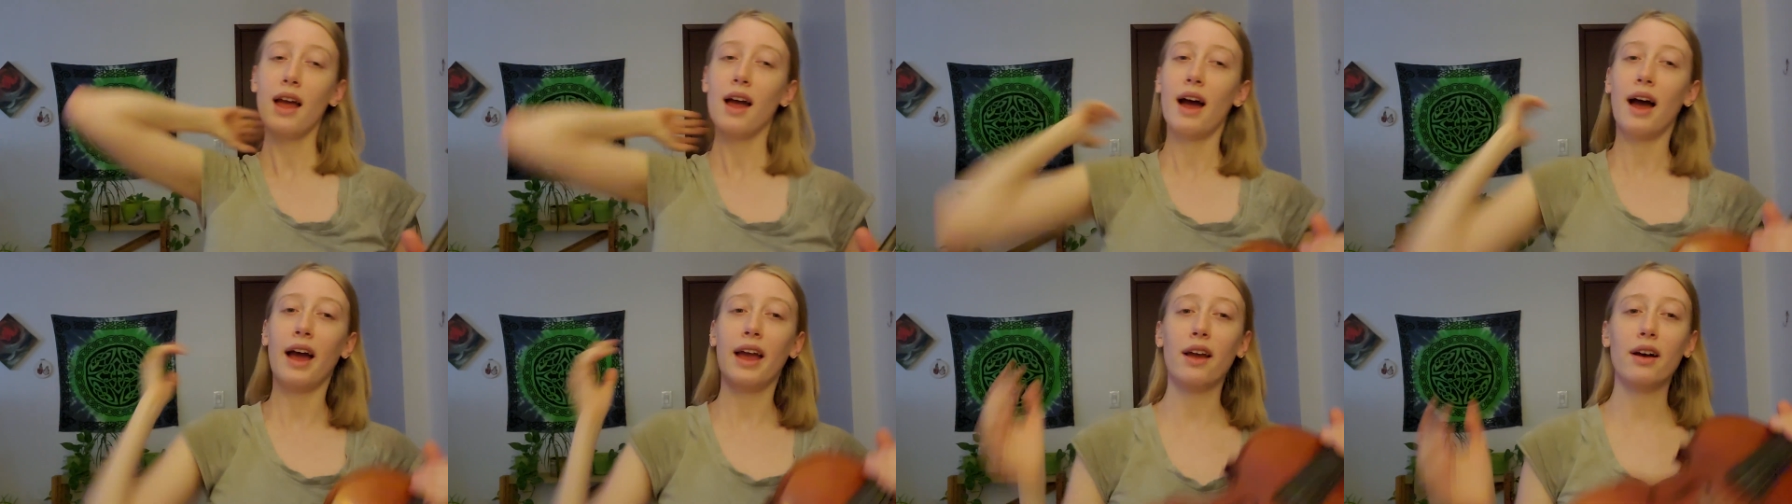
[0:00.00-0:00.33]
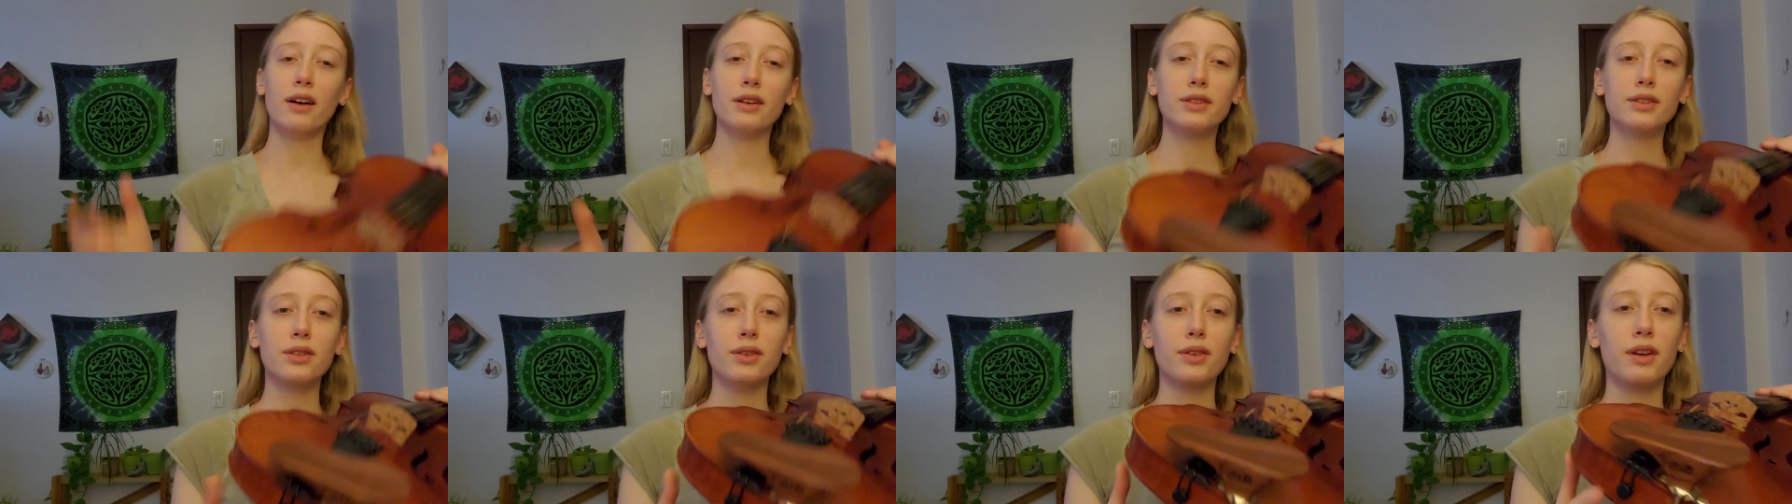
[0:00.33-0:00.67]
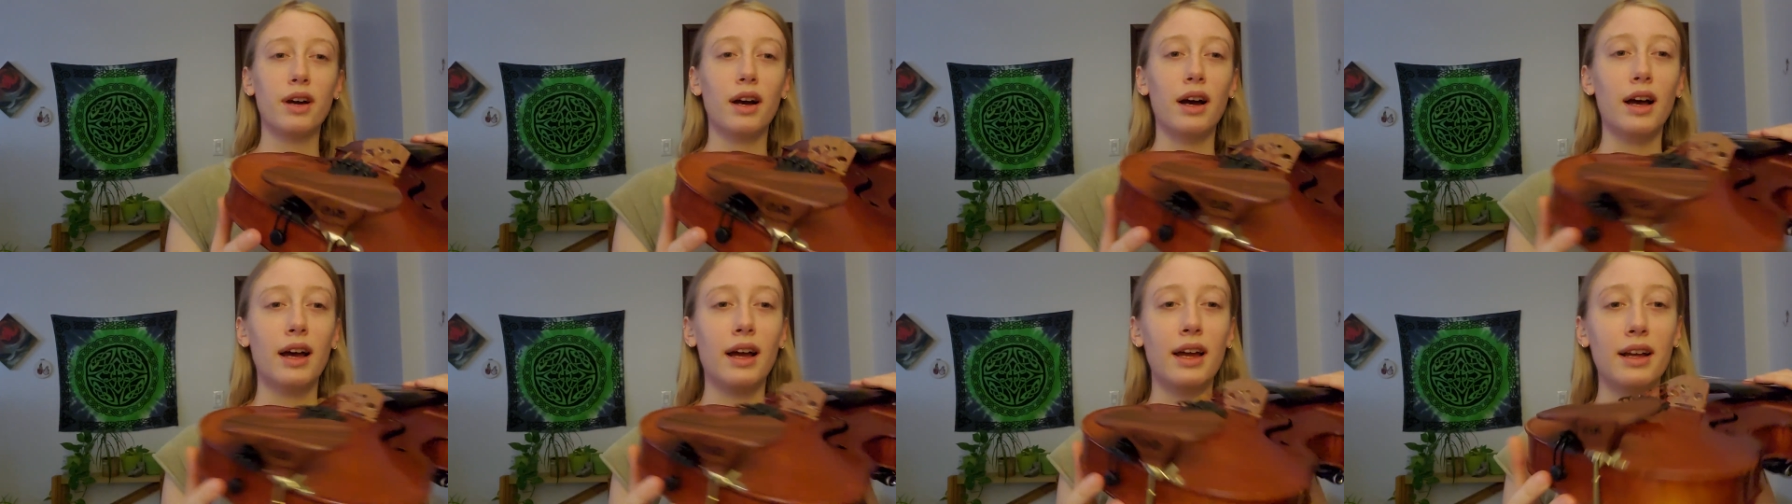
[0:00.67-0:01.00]
I also
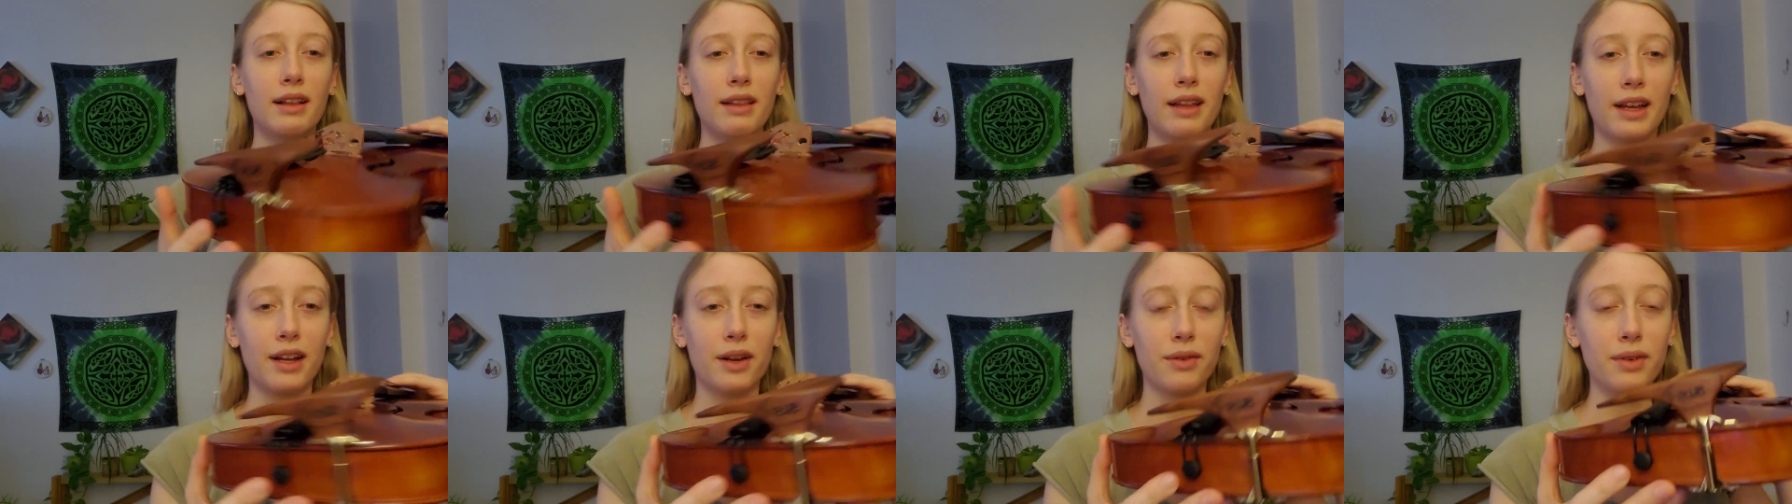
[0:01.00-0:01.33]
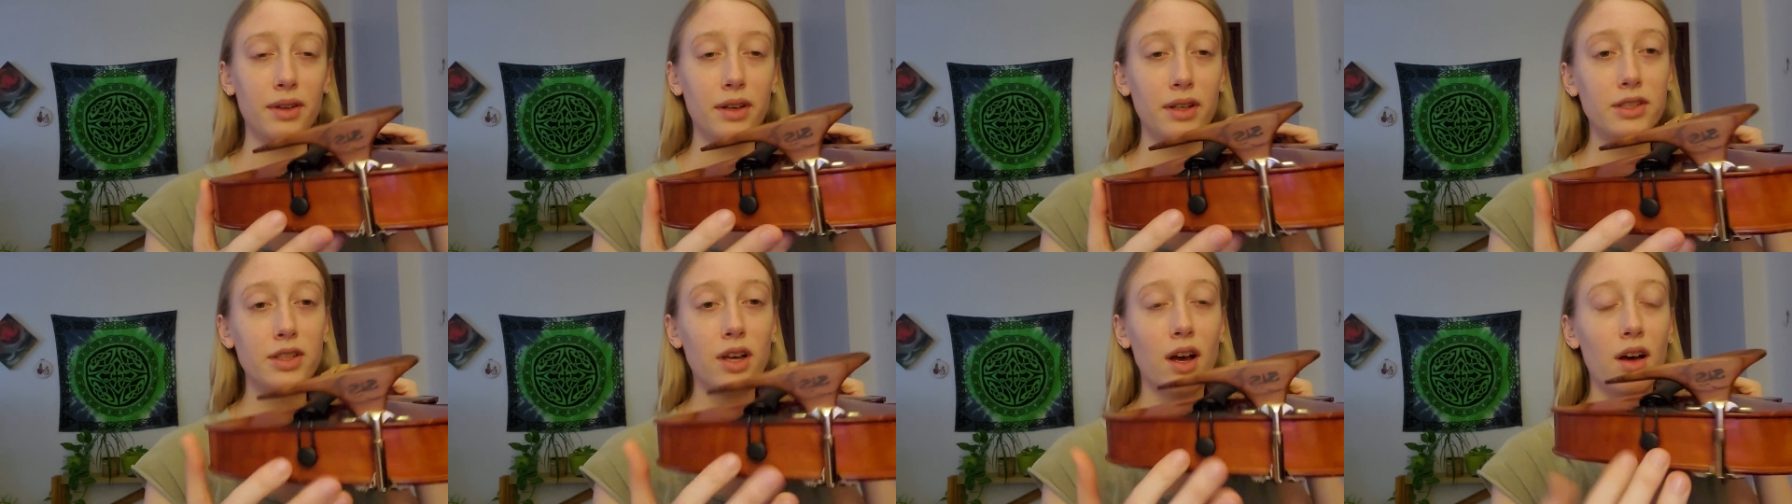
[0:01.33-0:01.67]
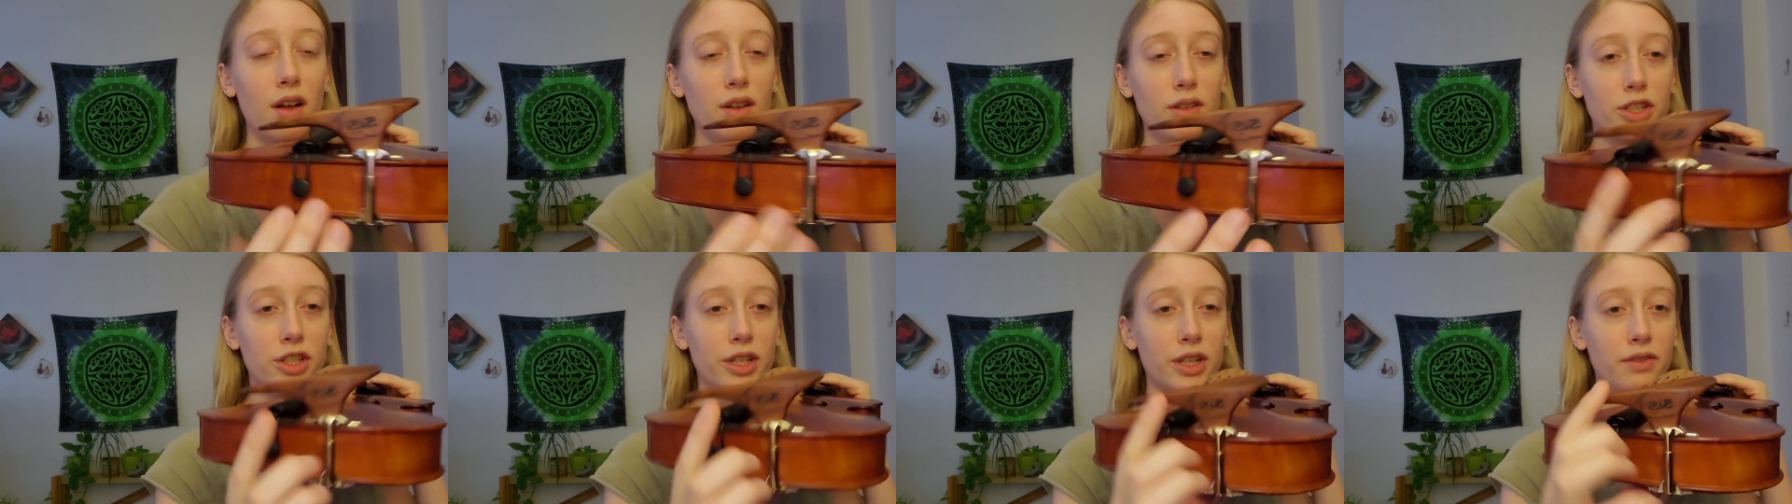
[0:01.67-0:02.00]
got like a really
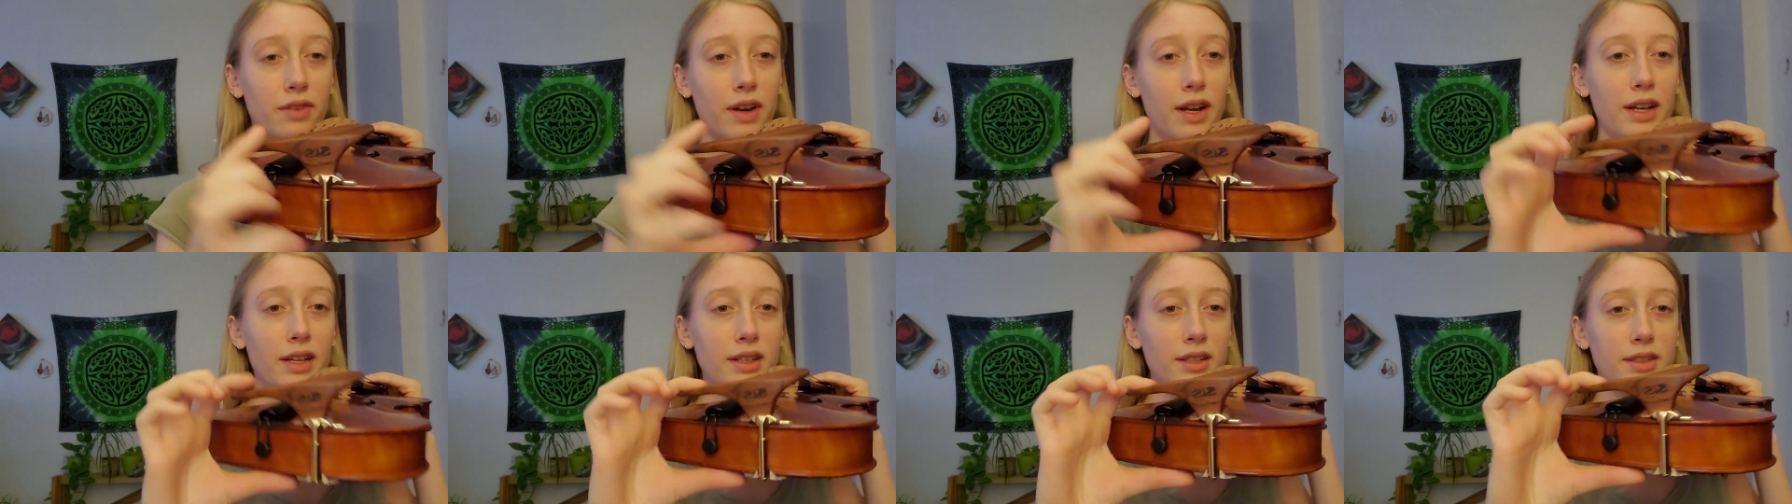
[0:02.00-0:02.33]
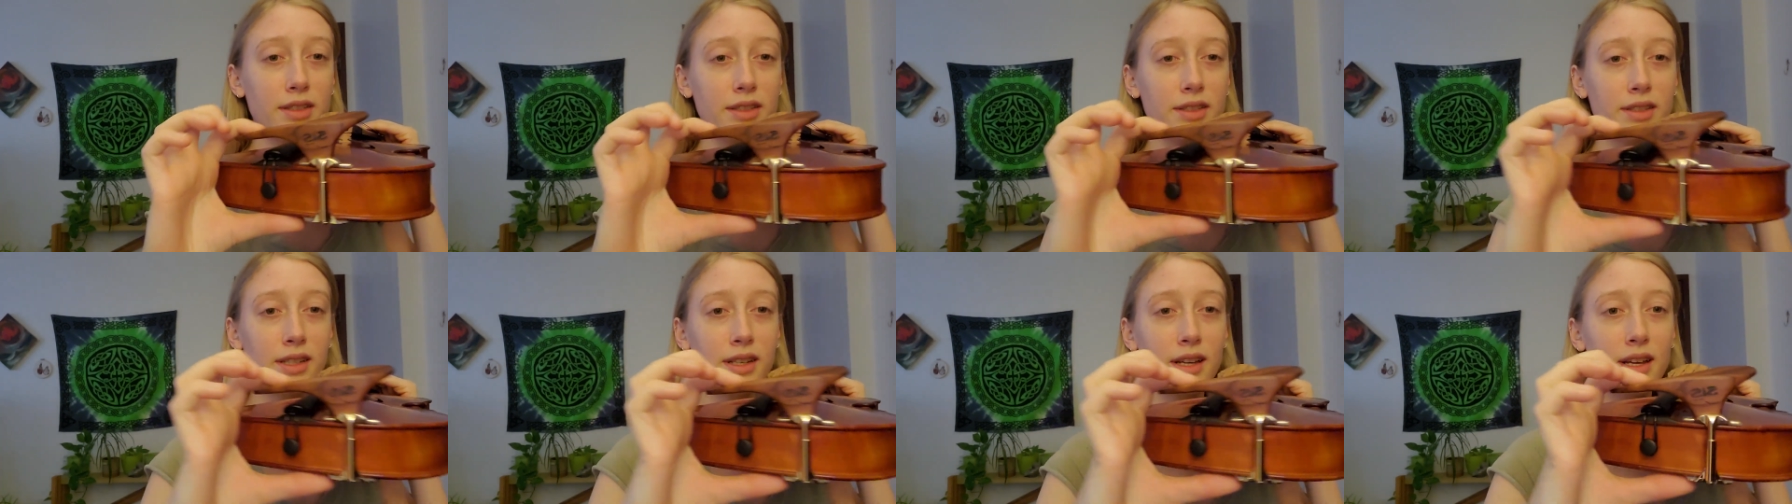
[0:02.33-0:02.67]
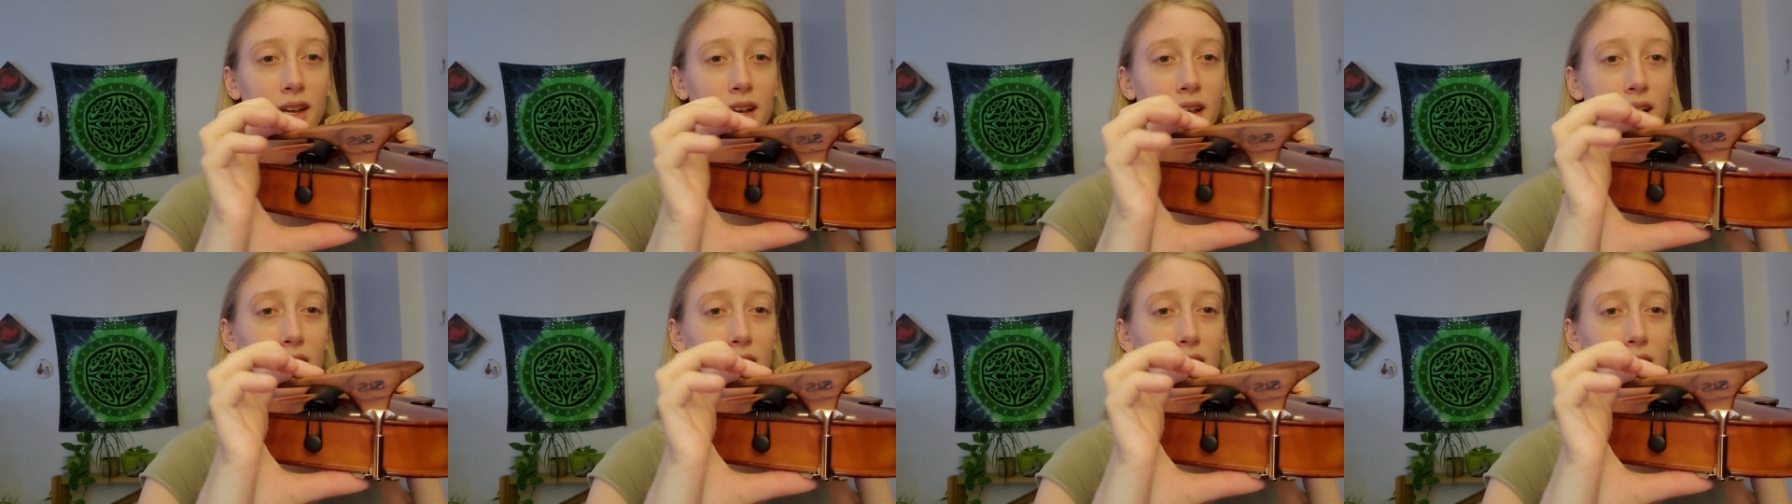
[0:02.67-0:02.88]
tall chin rest.